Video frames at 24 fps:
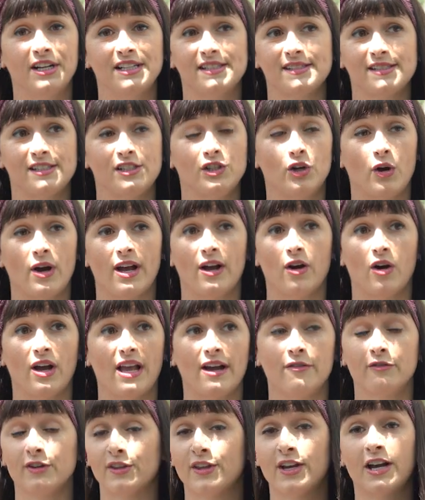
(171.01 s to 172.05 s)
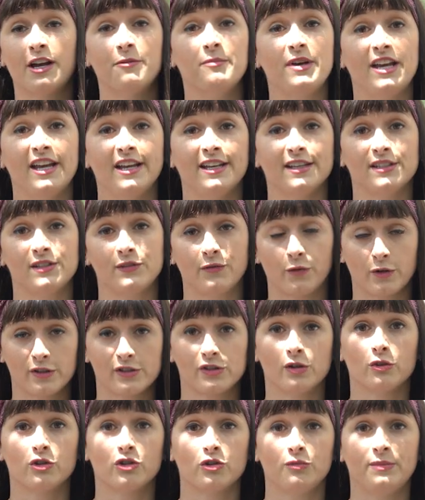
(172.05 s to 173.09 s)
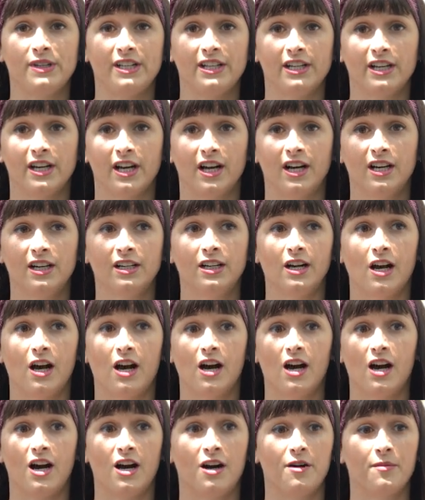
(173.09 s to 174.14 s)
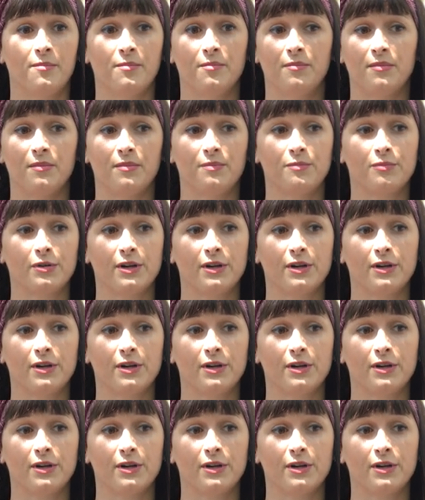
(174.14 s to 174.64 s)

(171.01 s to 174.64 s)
It's, you know, everything I make is for social media, um,